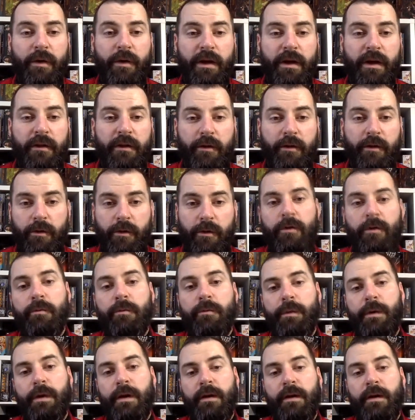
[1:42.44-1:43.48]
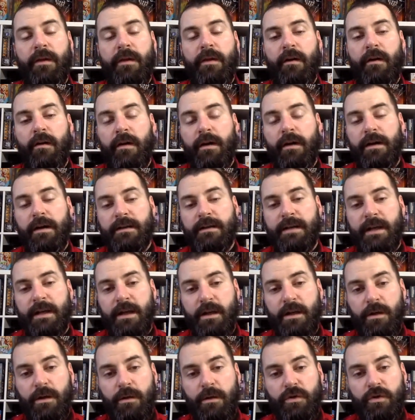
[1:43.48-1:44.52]
in the group there is a
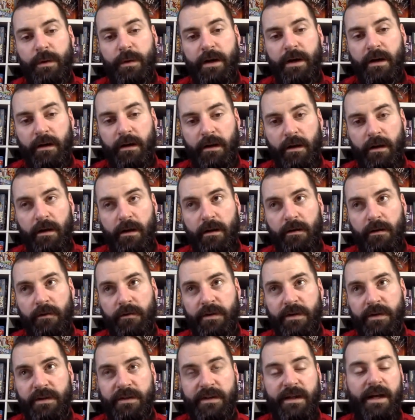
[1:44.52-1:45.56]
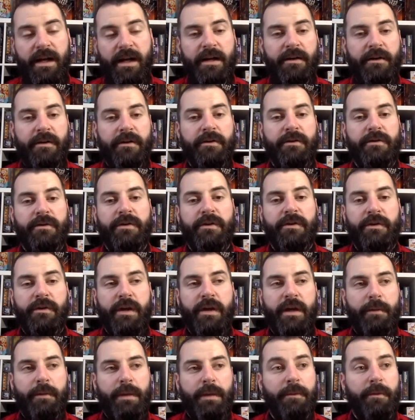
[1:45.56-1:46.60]
huge amount of designers
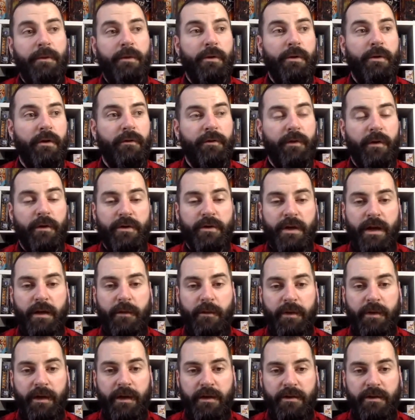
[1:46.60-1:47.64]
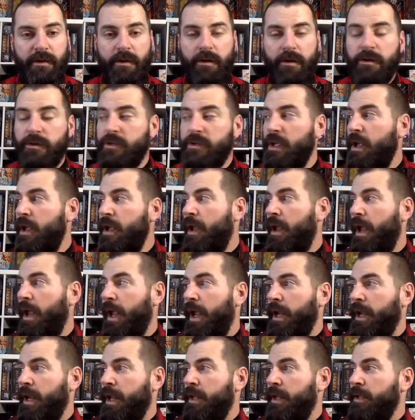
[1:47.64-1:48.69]
and people who are first-time Kickstarters.
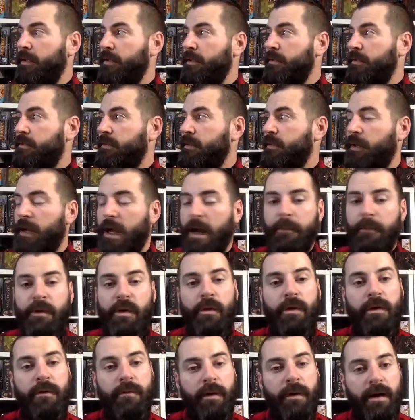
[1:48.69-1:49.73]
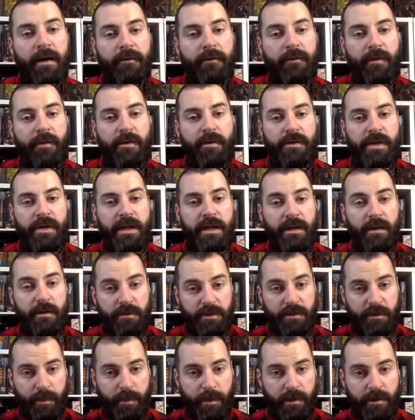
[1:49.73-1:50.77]
And as I'm doing my first keynote
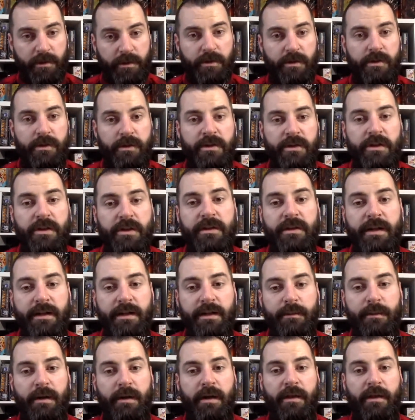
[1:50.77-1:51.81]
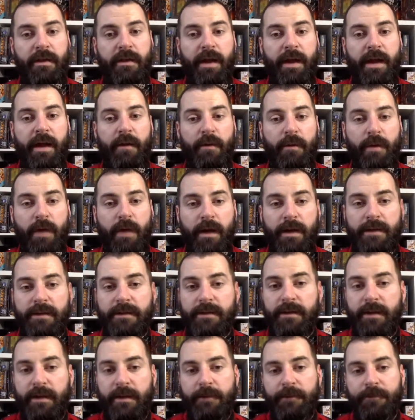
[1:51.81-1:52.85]
speech just next month at Rocket
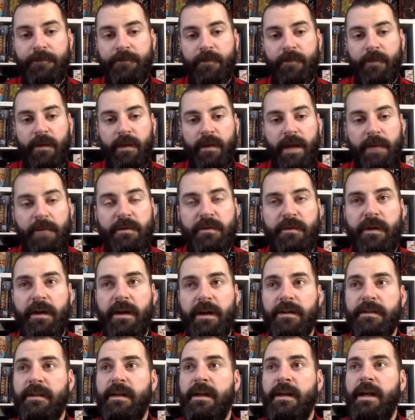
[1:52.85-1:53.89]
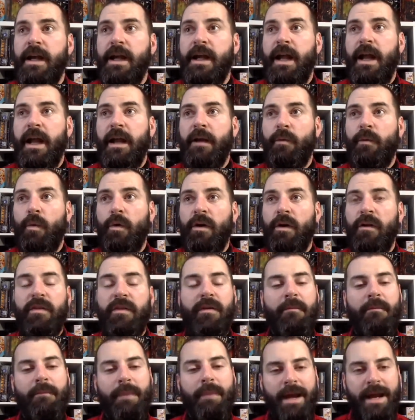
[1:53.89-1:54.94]
City Games Fest, and one of the
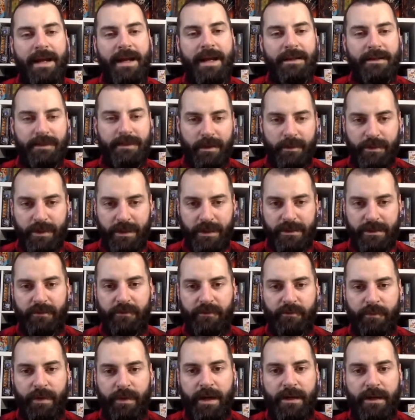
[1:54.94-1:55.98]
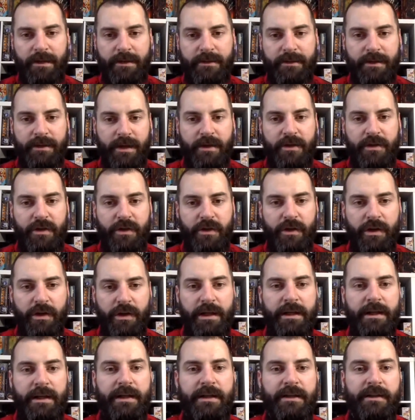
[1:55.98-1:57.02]
main subjects of my discussion
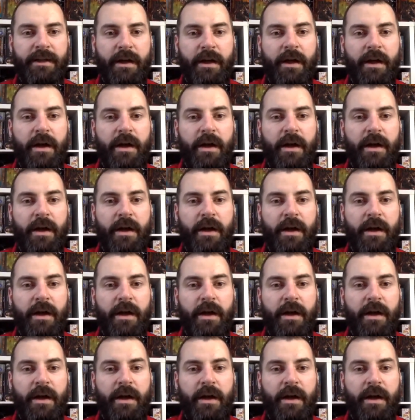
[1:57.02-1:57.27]
is